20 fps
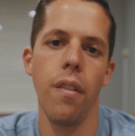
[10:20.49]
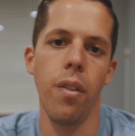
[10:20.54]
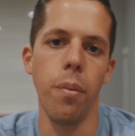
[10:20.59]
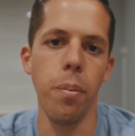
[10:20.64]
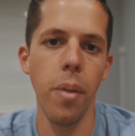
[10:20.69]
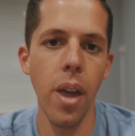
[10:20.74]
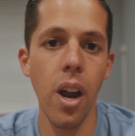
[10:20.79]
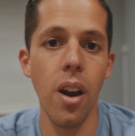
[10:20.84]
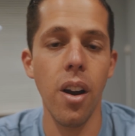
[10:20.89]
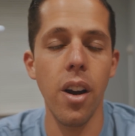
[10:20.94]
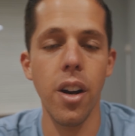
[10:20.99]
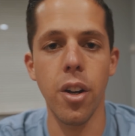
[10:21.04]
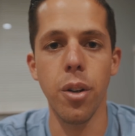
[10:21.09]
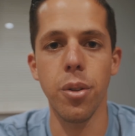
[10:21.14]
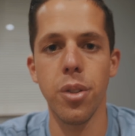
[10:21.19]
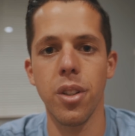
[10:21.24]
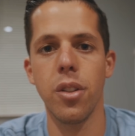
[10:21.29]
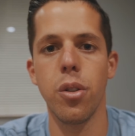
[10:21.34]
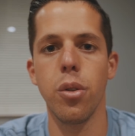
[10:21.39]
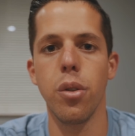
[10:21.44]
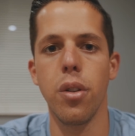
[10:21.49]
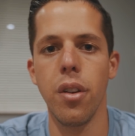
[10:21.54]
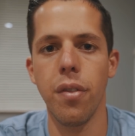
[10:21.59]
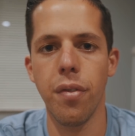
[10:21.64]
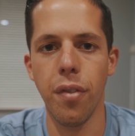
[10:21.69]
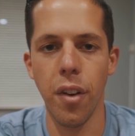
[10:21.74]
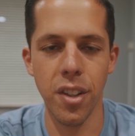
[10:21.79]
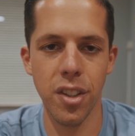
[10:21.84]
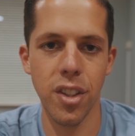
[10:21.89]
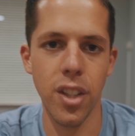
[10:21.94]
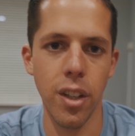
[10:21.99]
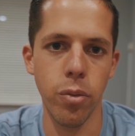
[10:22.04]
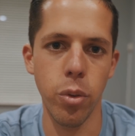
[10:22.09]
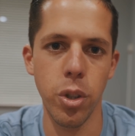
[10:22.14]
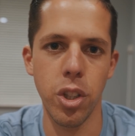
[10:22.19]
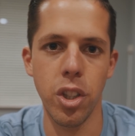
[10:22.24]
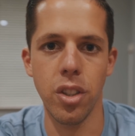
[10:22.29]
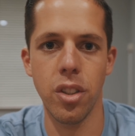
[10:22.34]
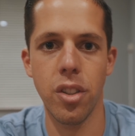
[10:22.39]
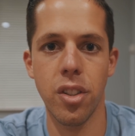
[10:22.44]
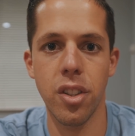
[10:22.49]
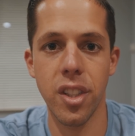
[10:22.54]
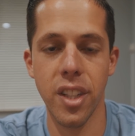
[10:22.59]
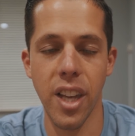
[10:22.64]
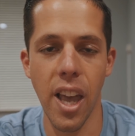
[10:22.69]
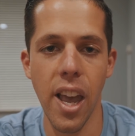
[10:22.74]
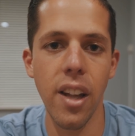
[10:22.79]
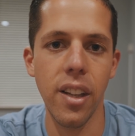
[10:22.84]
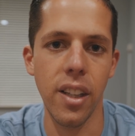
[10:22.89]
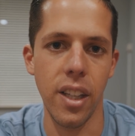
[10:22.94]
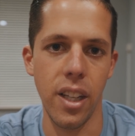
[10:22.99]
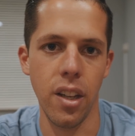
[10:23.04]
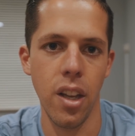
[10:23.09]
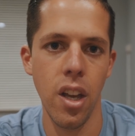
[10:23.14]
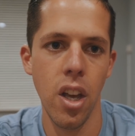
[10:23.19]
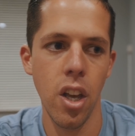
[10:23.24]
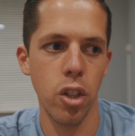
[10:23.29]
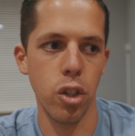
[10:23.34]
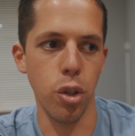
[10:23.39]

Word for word: From there, it goes into the fun stuff, which is scaling.